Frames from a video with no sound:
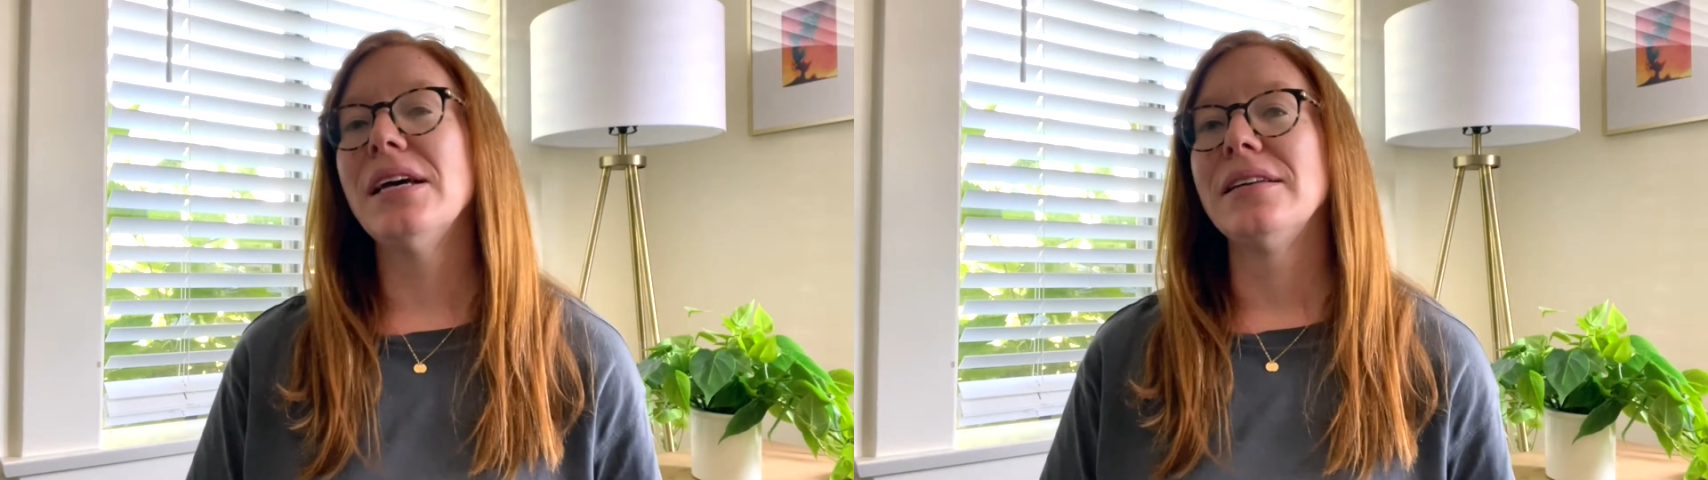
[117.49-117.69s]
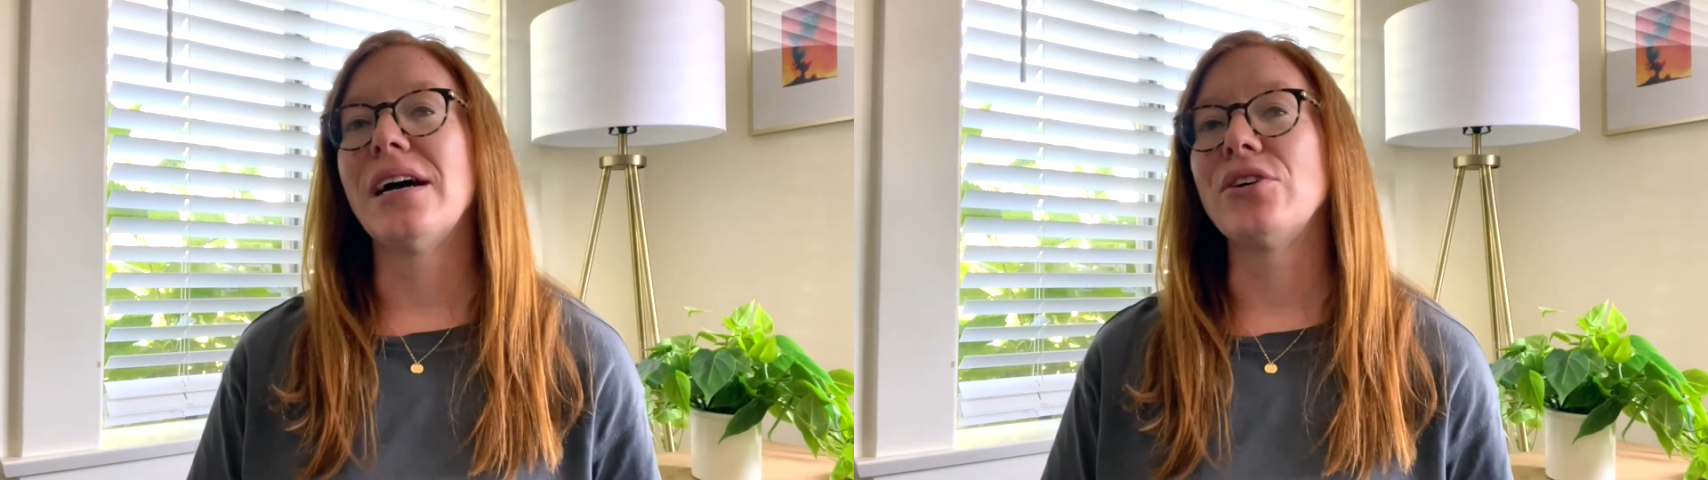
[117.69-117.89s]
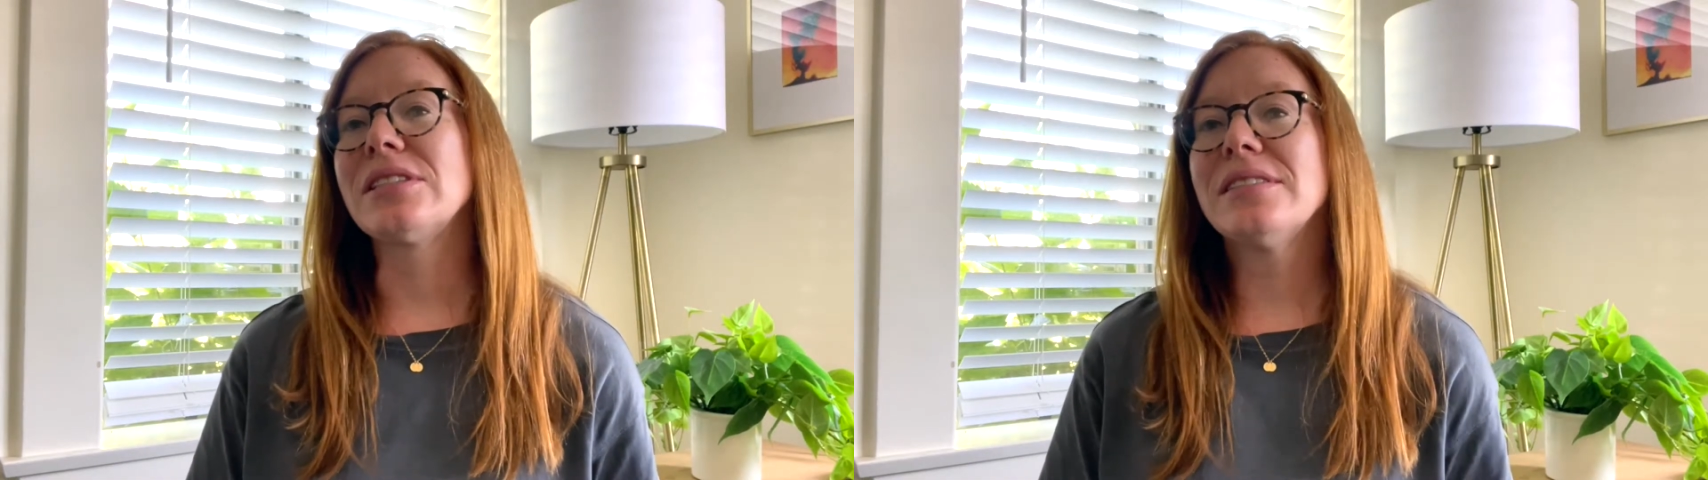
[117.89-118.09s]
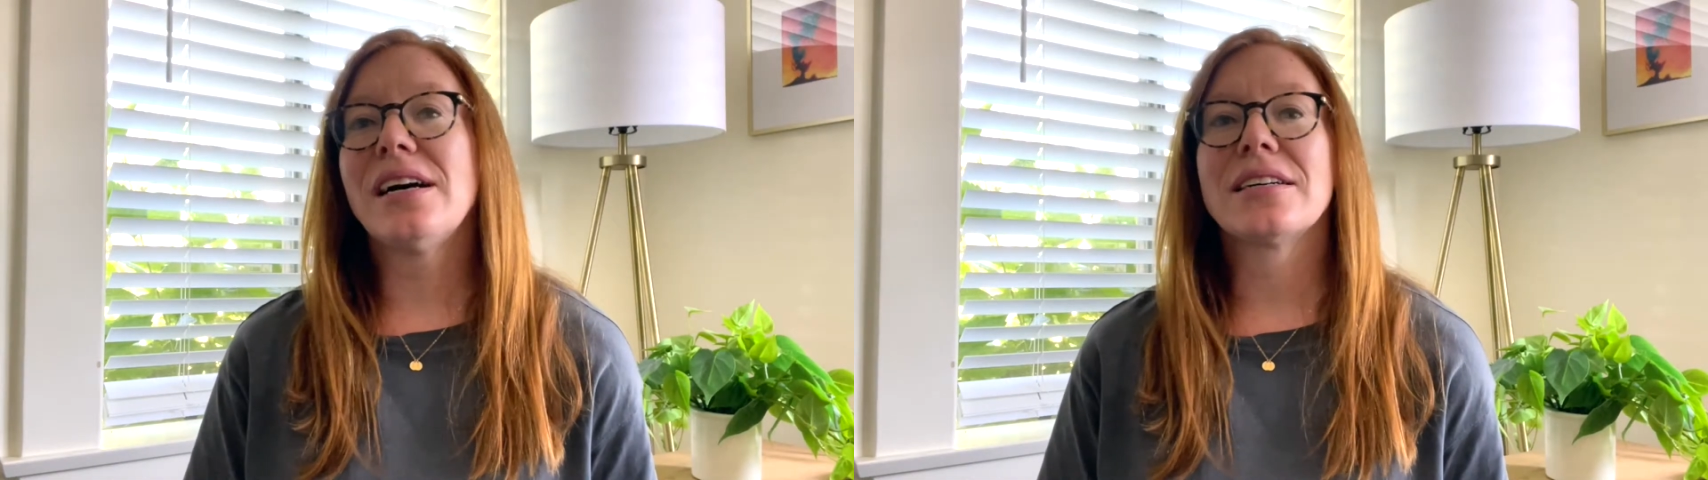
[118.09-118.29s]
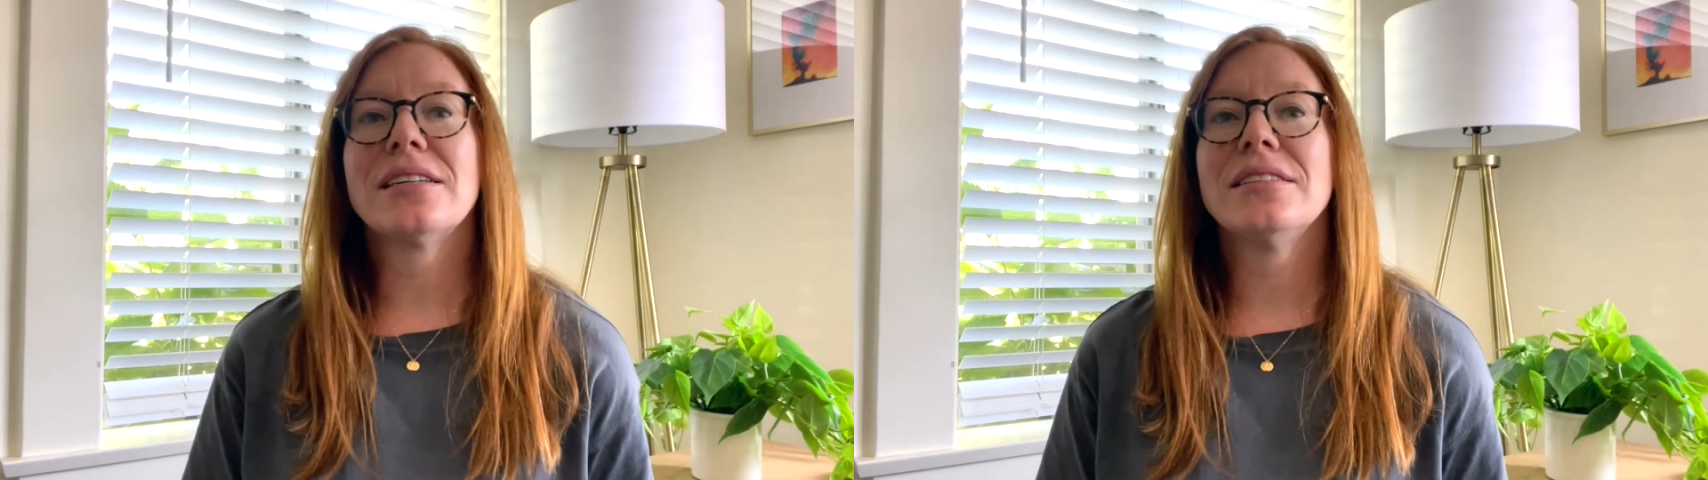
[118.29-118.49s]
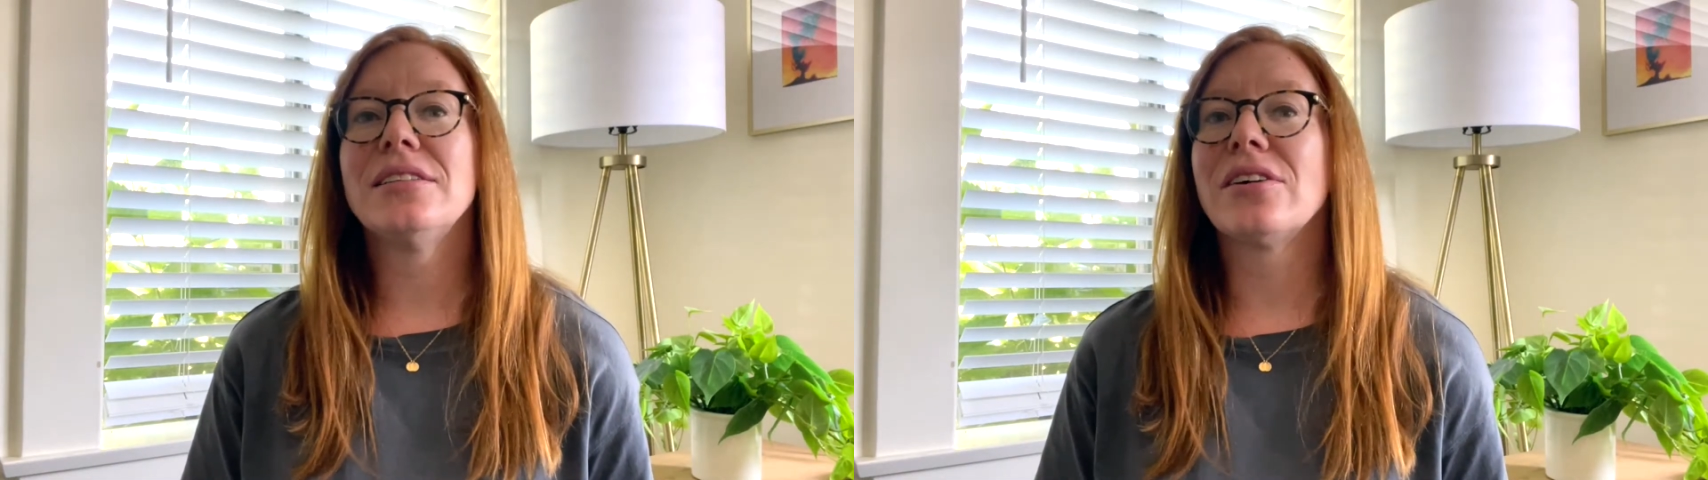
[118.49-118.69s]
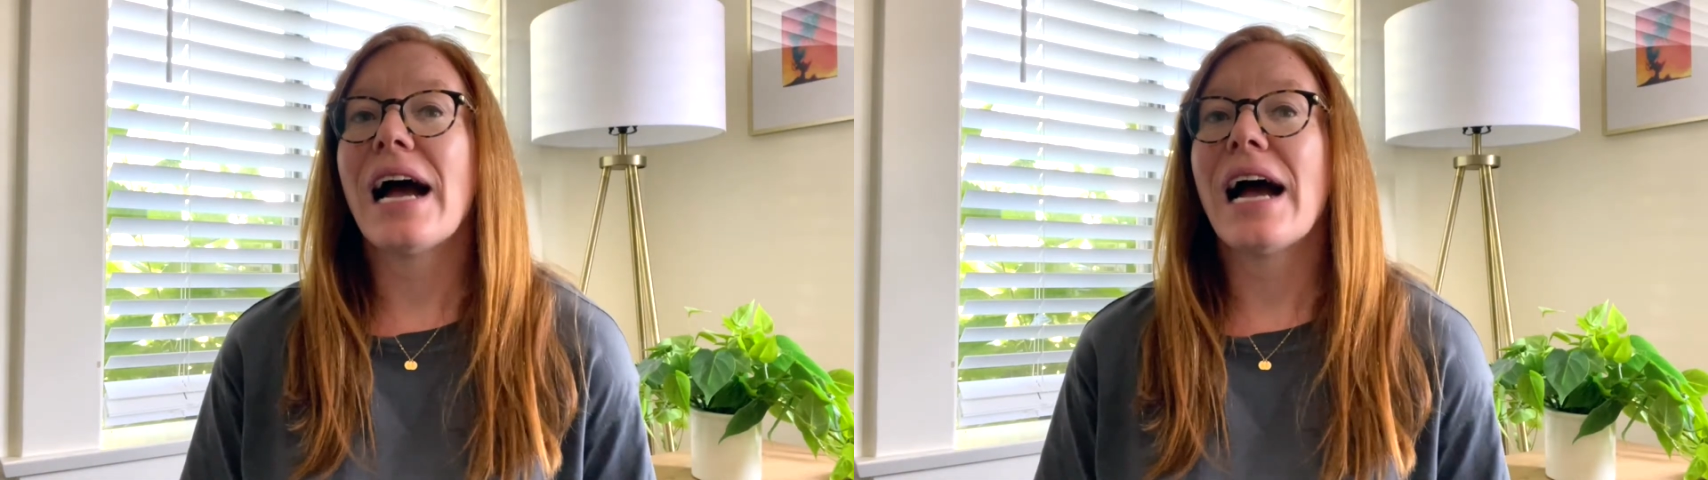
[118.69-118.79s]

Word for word: Now, it's not clear